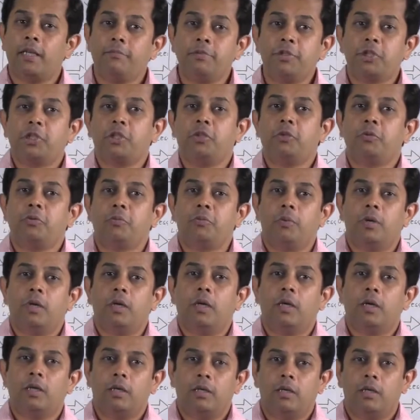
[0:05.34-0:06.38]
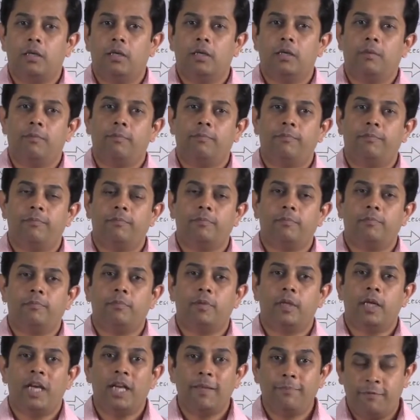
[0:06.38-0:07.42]
comes to
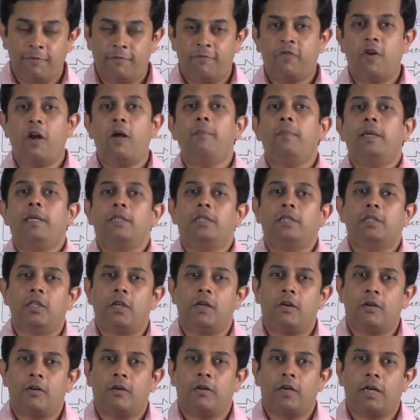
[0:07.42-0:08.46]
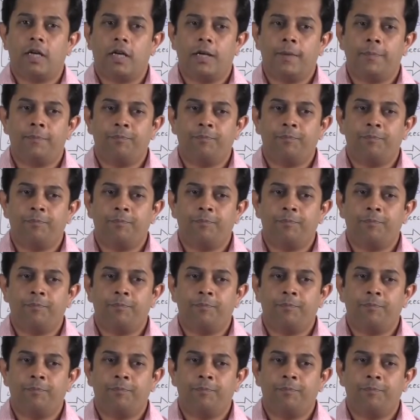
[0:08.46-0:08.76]
high performance or